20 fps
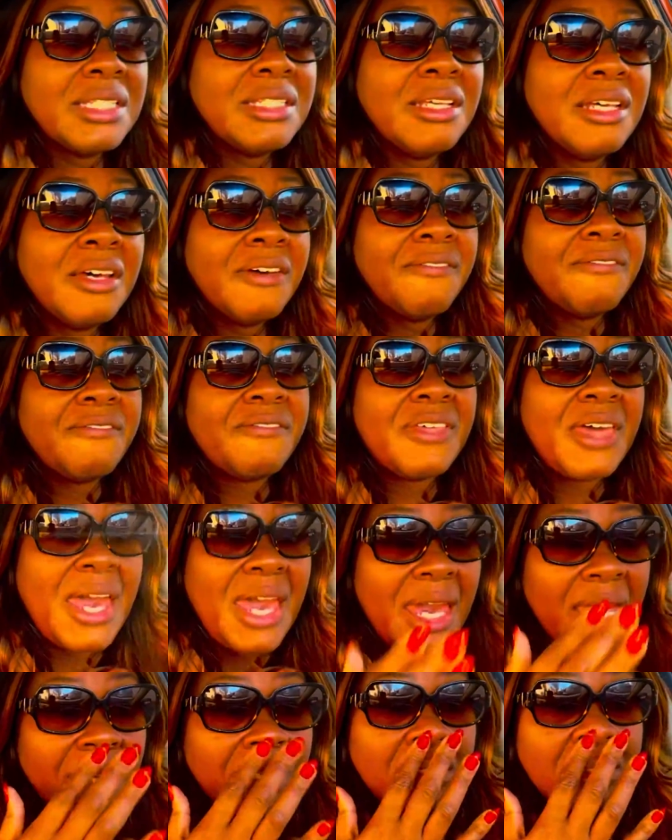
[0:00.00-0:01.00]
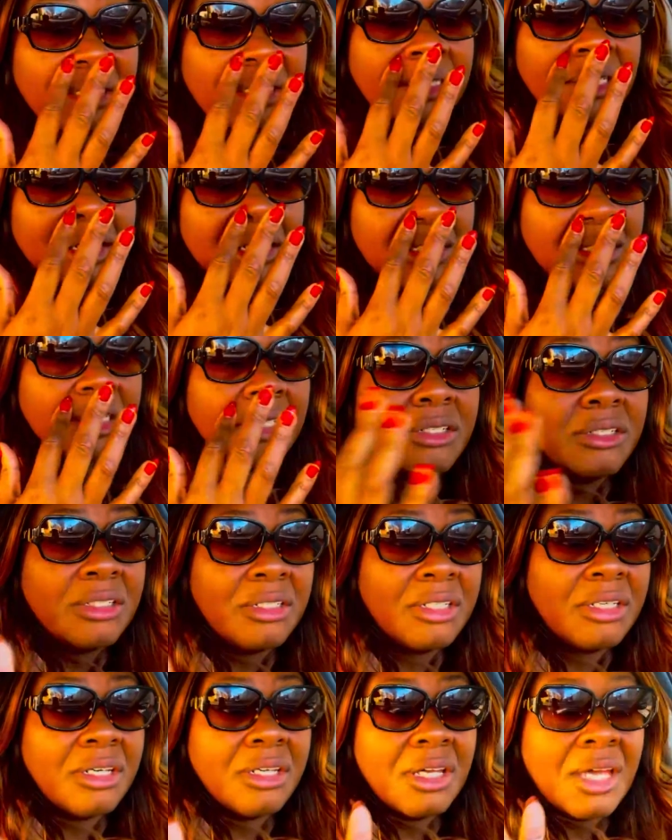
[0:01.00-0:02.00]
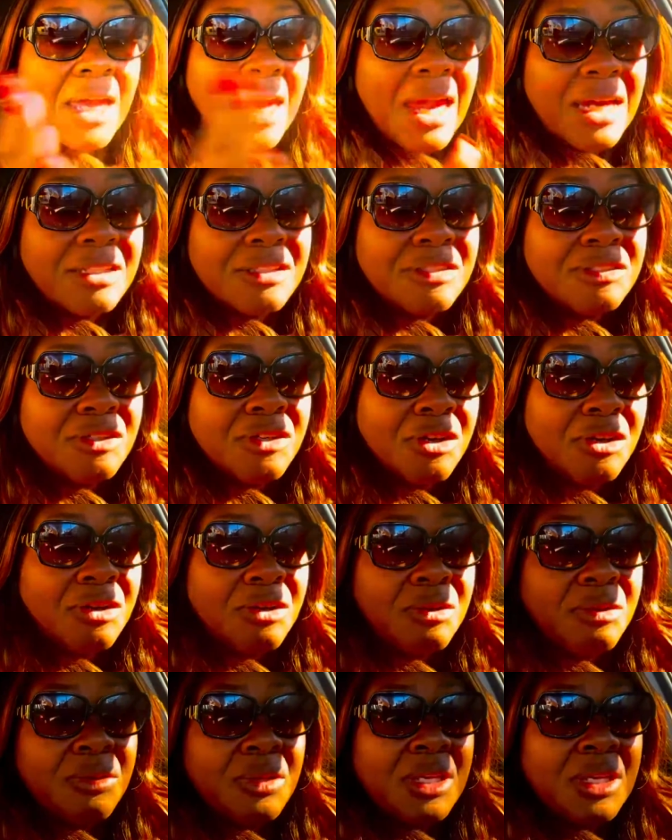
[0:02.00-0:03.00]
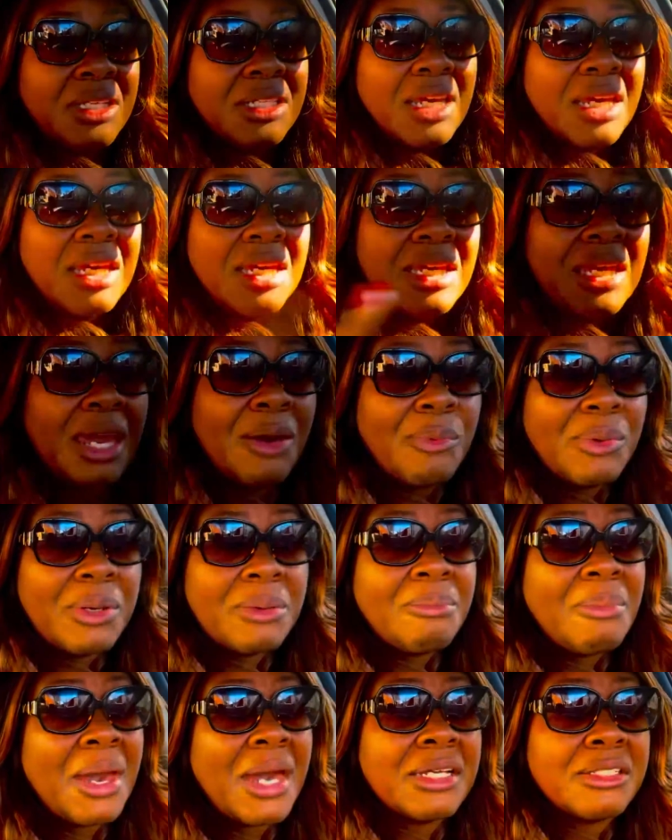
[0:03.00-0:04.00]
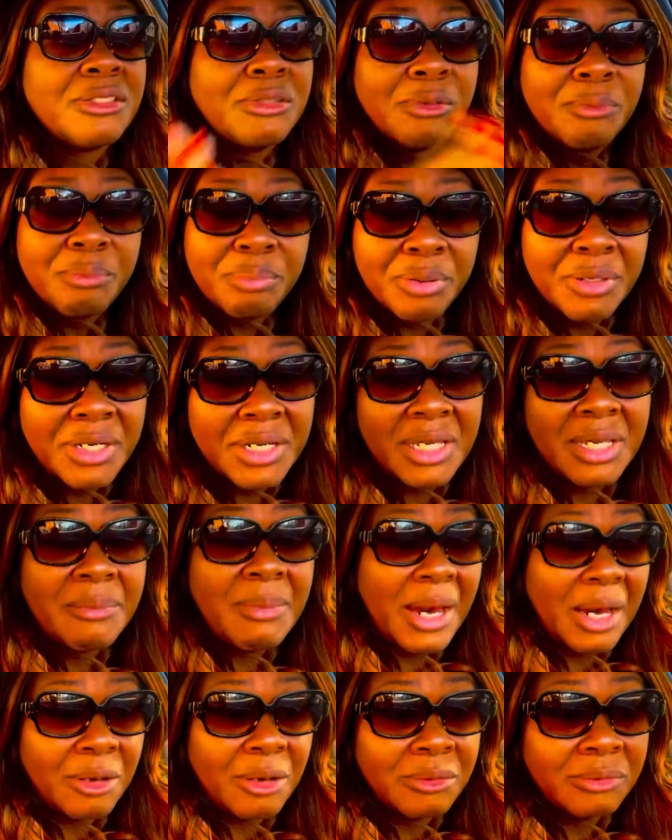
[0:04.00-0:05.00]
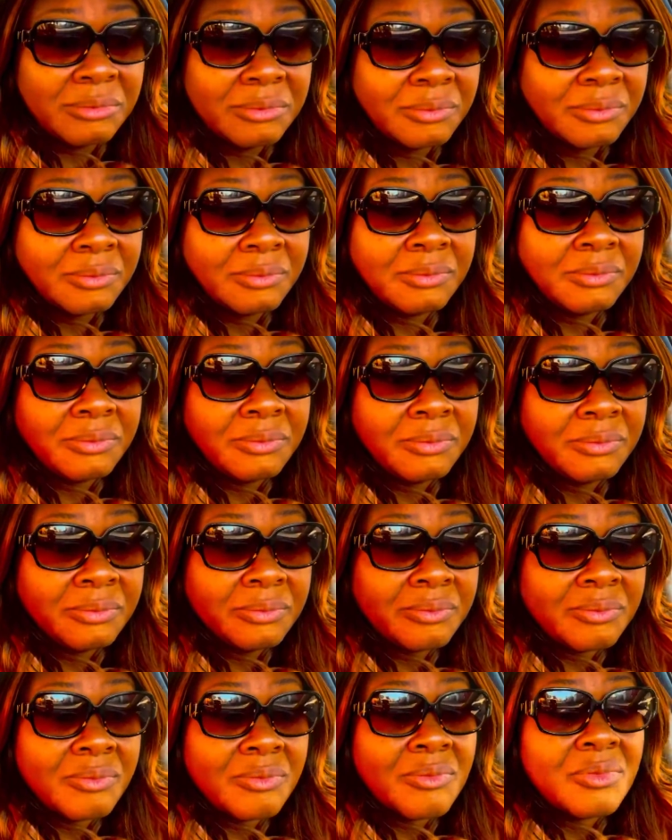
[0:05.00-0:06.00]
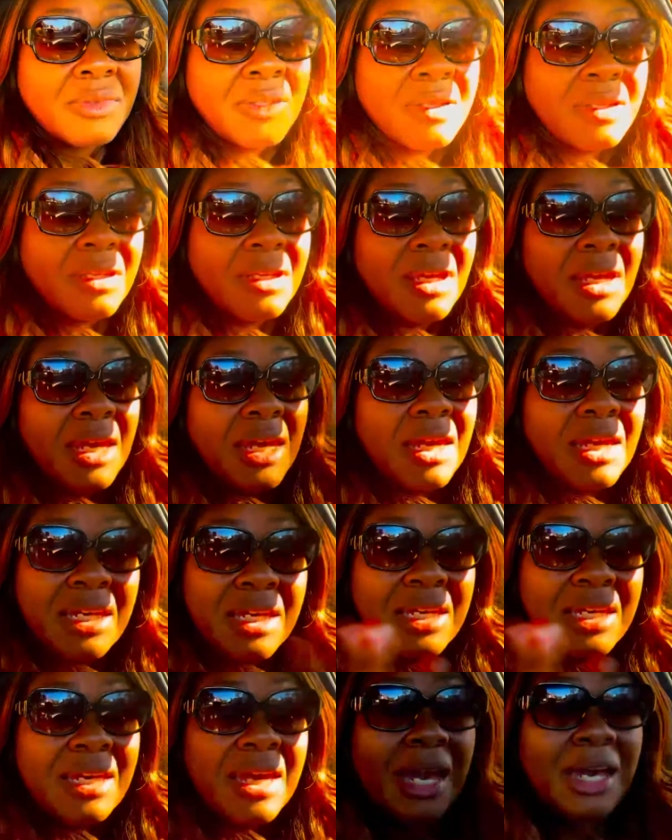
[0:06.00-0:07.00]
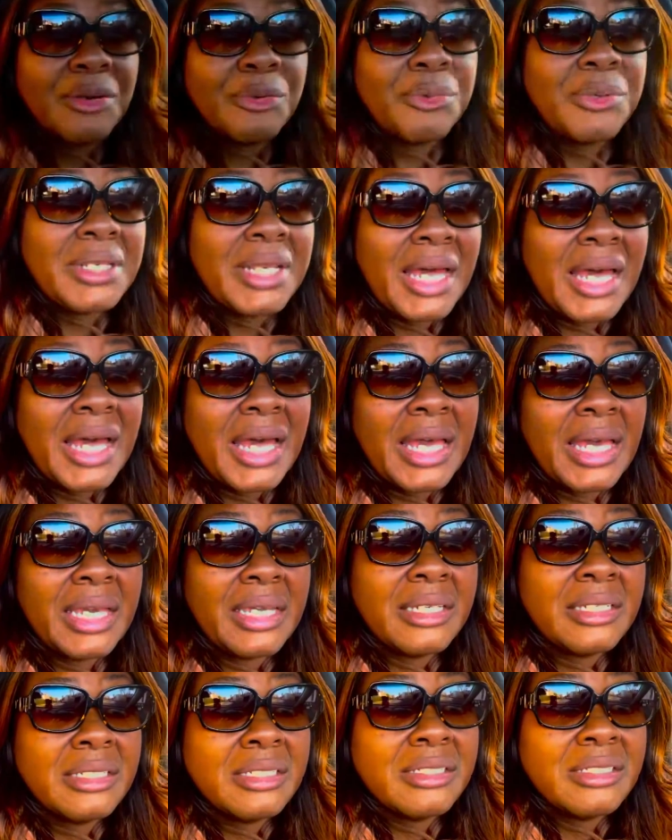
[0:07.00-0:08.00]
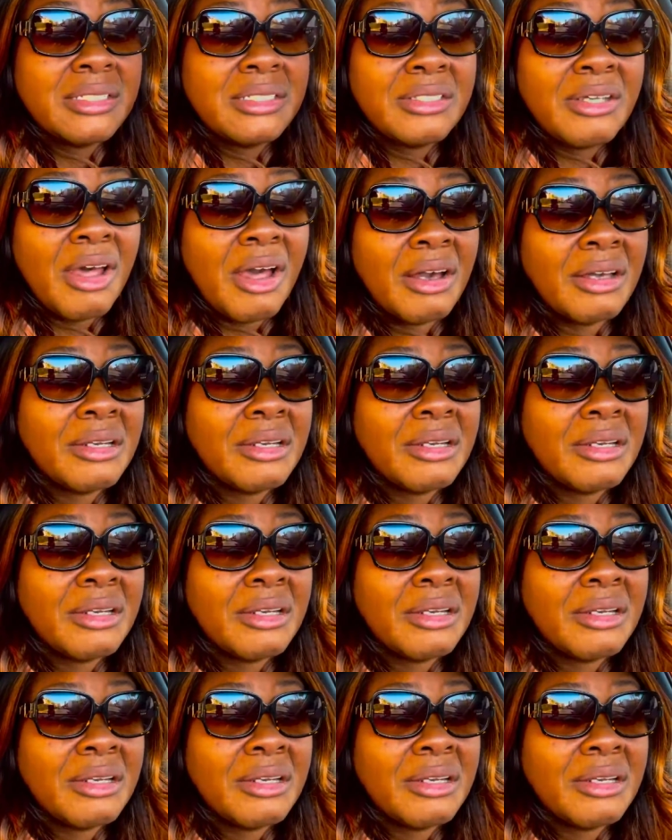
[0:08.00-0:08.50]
of that, the ex-girl that he had went back to put him out. And he got online talking